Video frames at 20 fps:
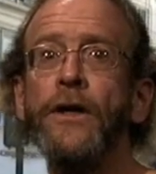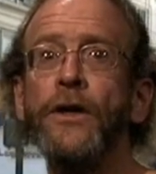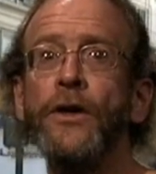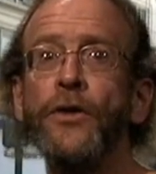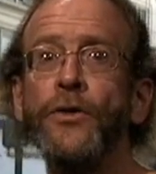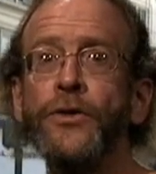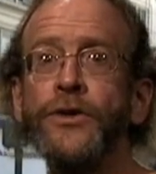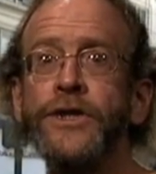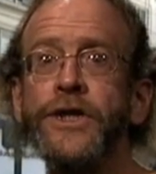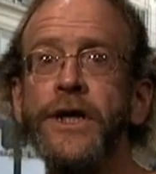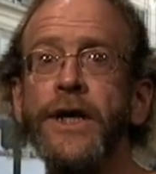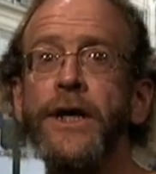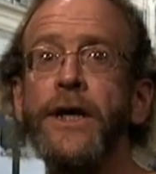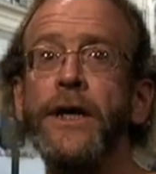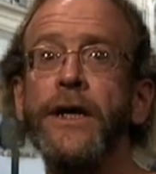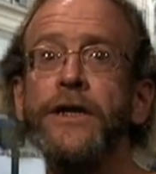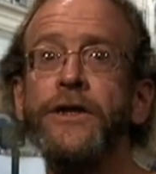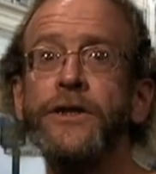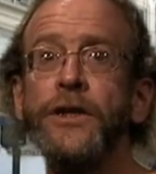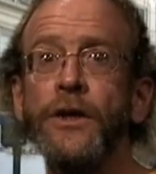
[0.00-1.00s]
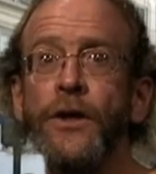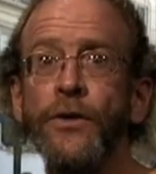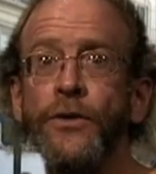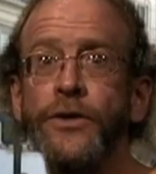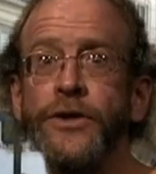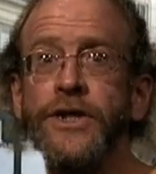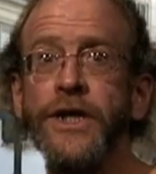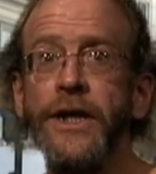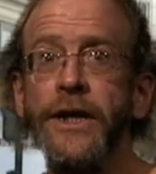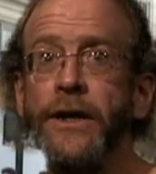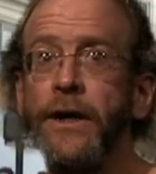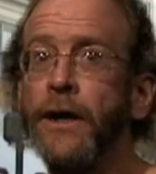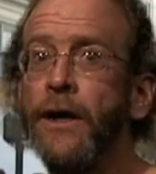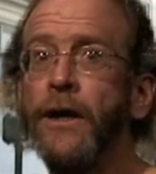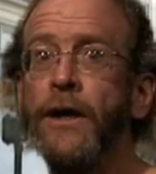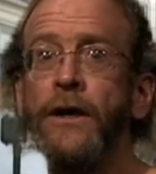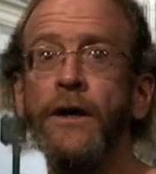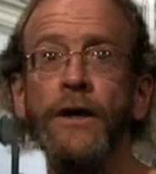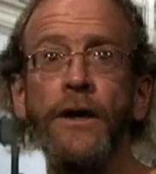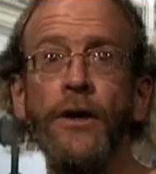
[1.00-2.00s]
losing is losing.
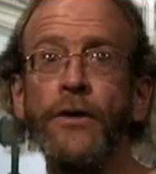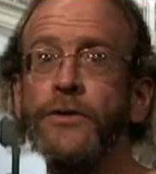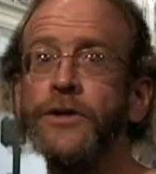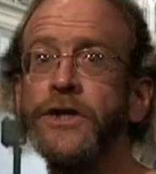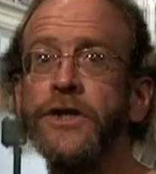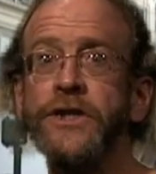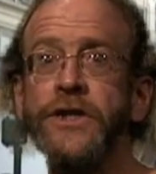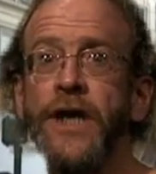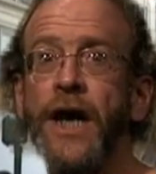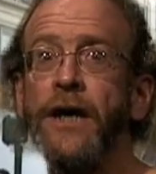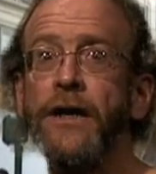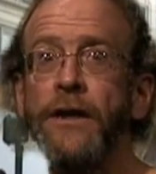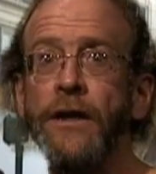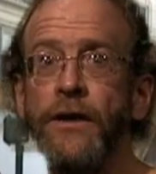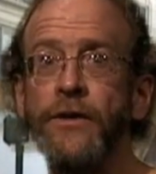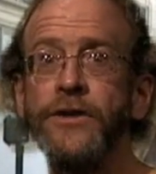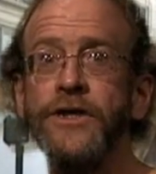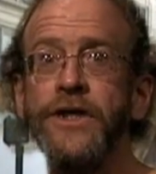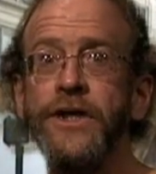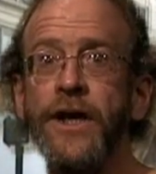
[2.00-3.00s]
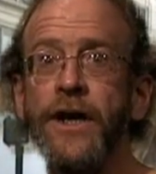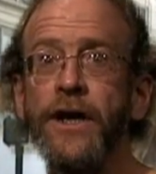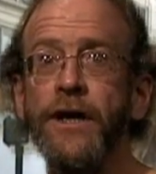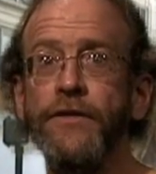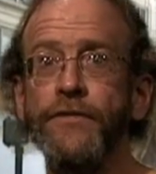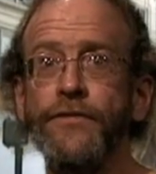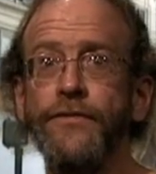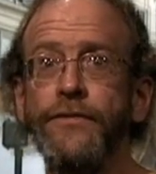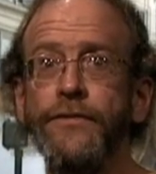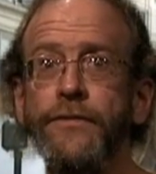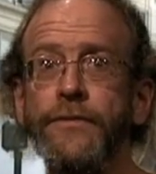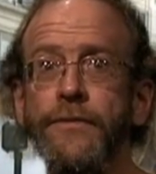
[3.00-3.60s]
Close is not close enough.